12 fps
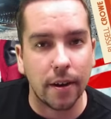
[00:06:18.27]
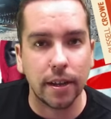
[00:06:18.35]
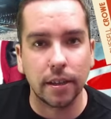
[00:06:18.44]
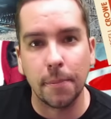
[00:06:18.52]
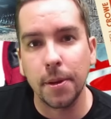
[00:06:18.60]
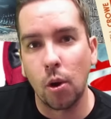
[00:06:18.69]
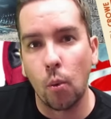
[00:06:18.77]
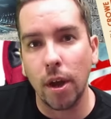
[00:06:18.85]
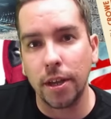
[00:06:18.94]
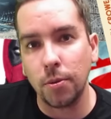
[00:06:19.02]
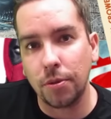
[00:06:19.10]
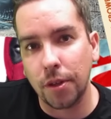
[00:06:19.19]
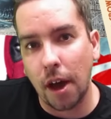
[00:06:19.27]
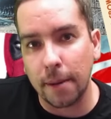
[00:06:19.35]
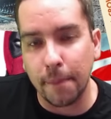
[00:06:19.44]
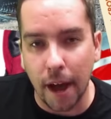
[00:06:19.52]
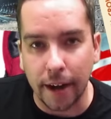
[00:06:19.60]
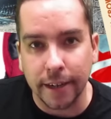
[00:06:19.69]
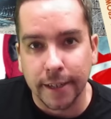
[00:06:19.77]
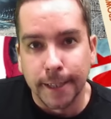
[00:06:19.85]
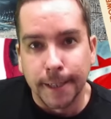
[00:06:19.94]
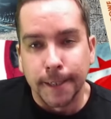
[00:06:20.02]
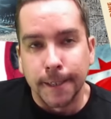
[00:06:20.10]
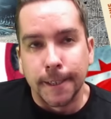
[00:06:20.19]
area and let me know what you thought about
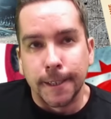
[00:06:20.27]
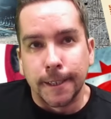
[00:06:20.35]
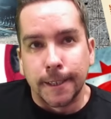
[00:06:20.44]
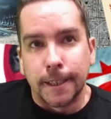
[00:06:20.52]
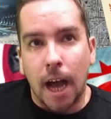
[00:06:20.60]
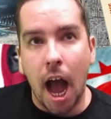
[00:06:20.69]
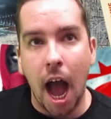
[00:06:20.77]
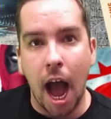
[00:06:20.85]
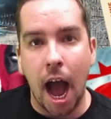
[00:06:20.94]
it.